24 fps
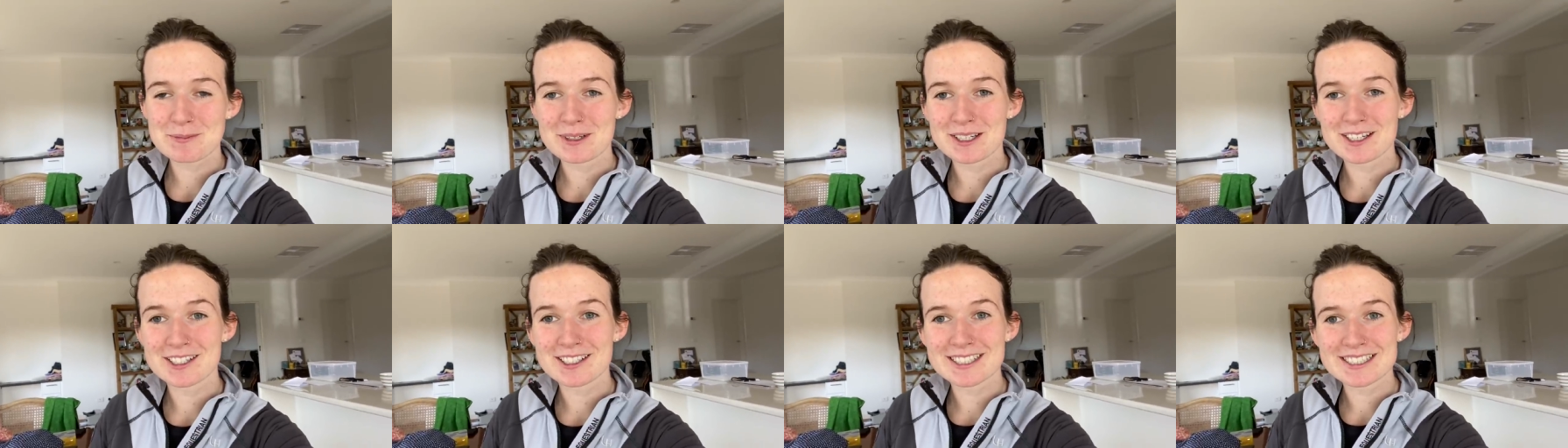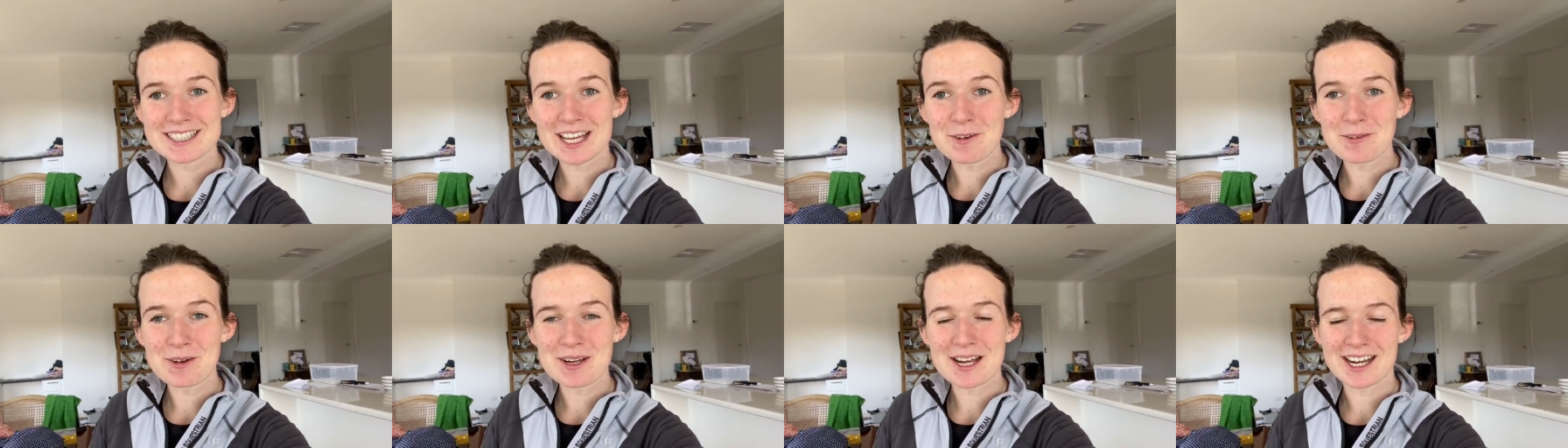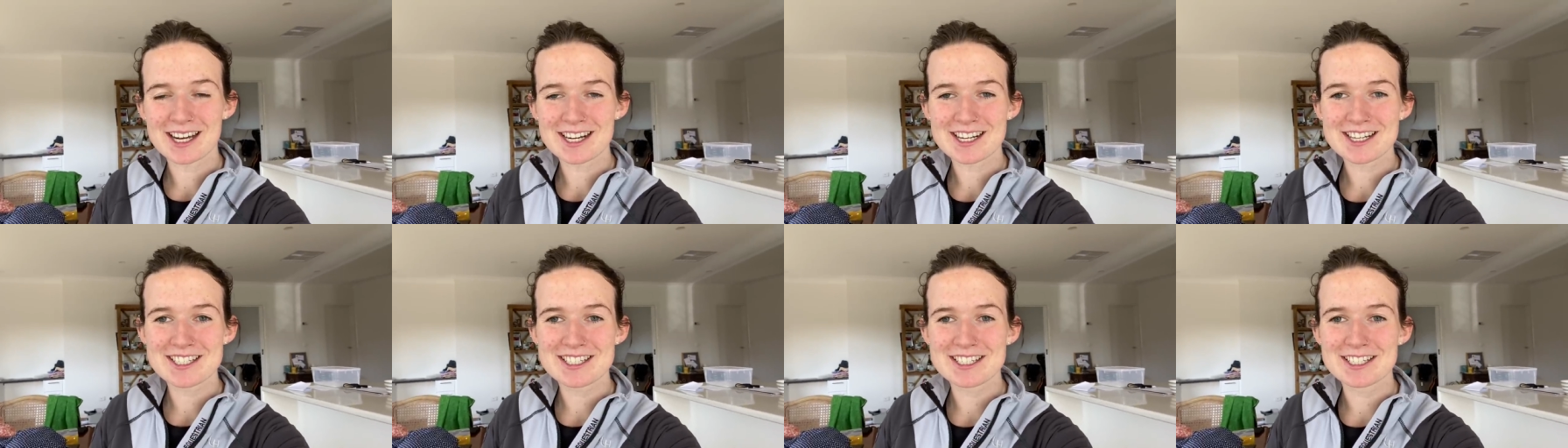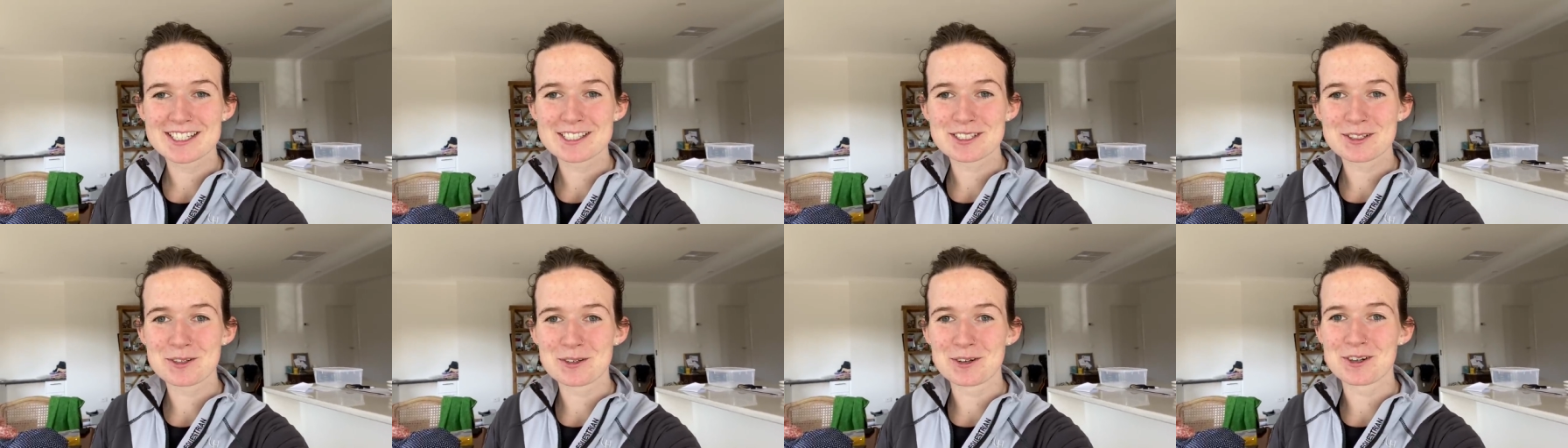because we actually
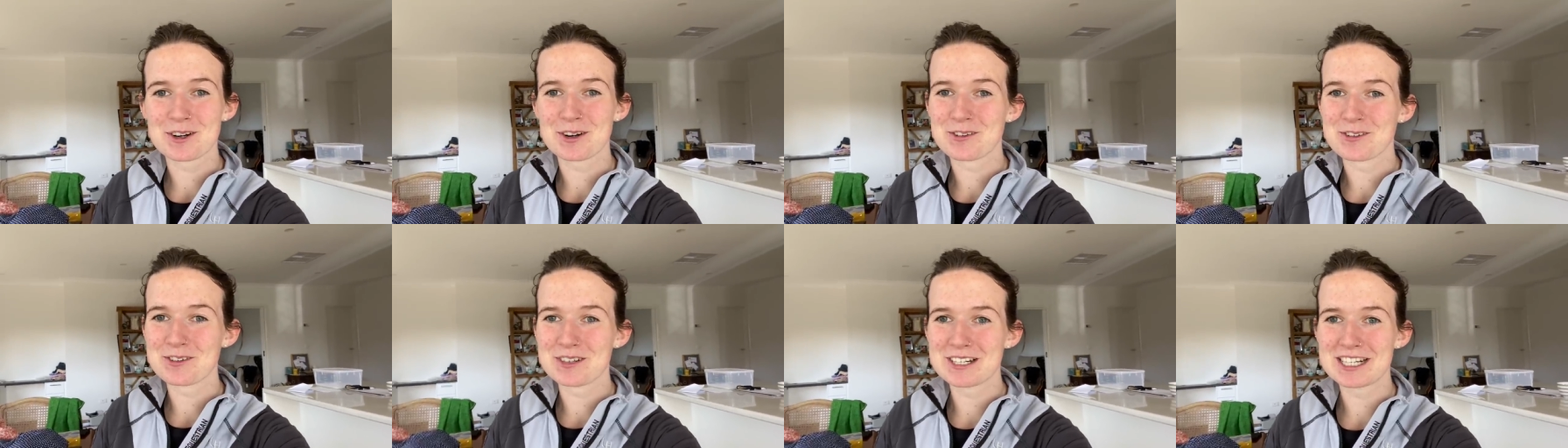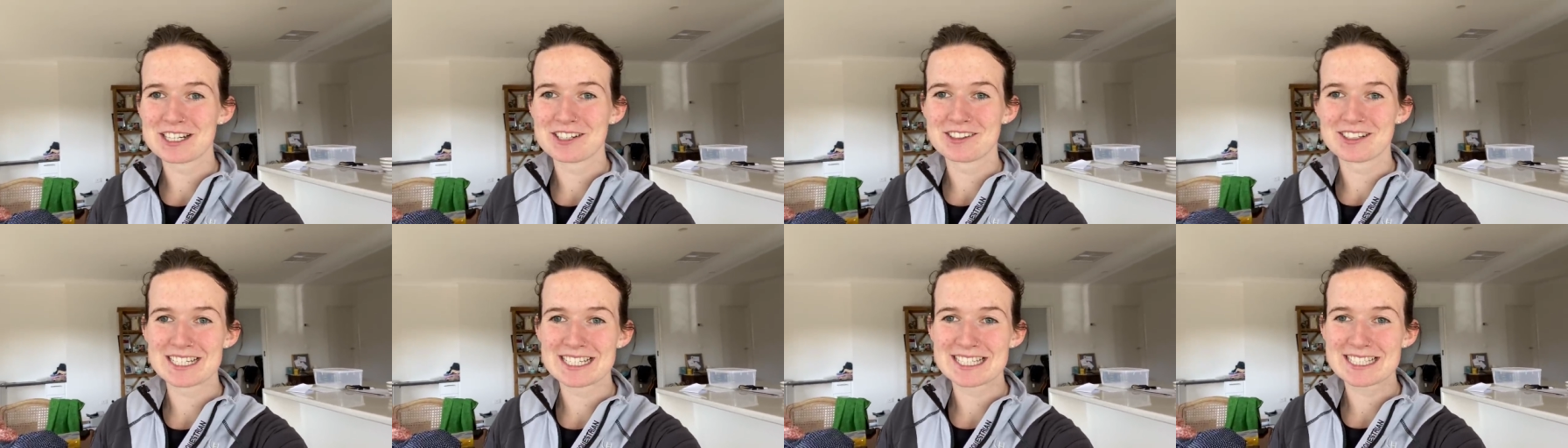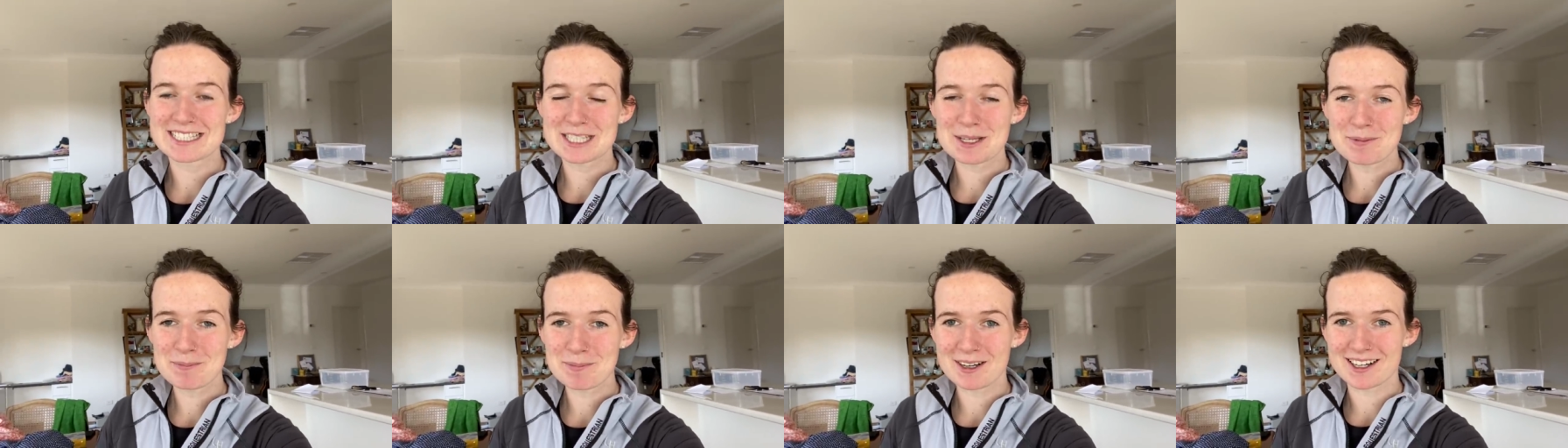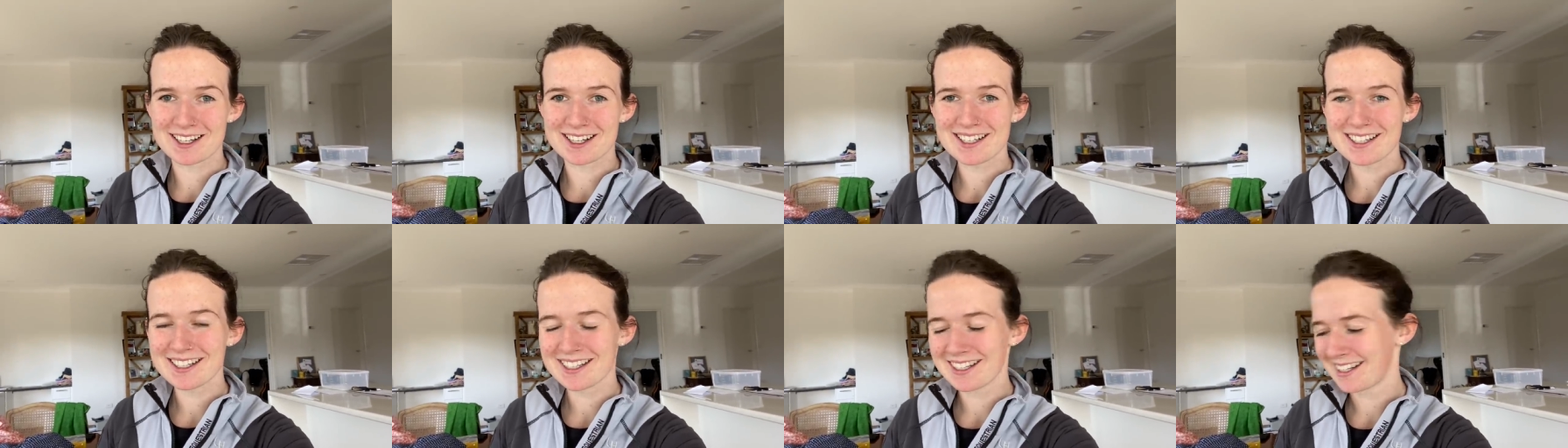scored really, really
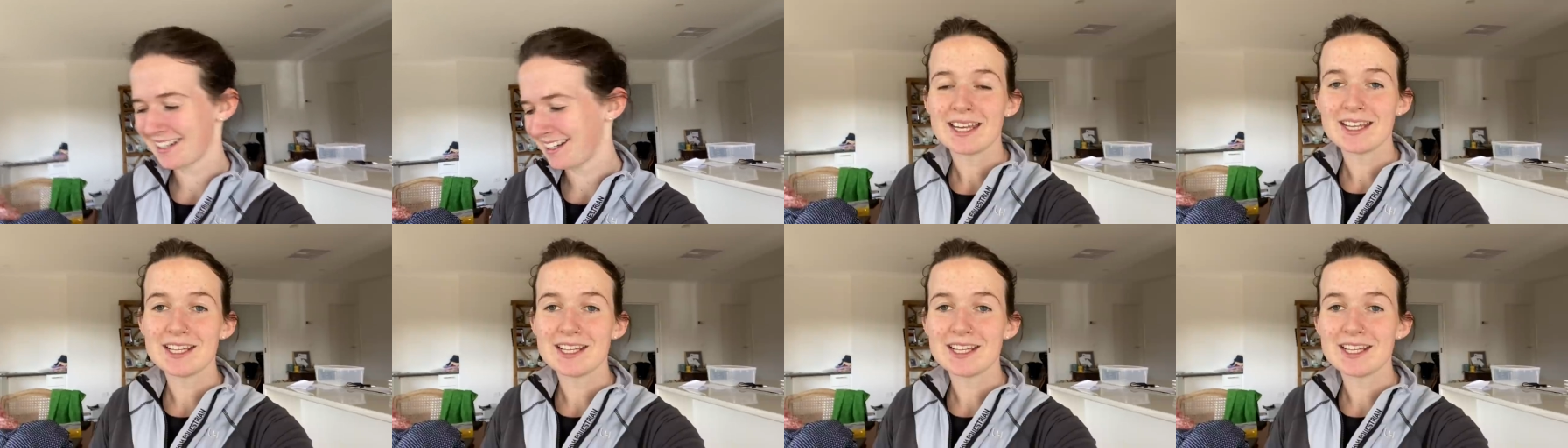similar.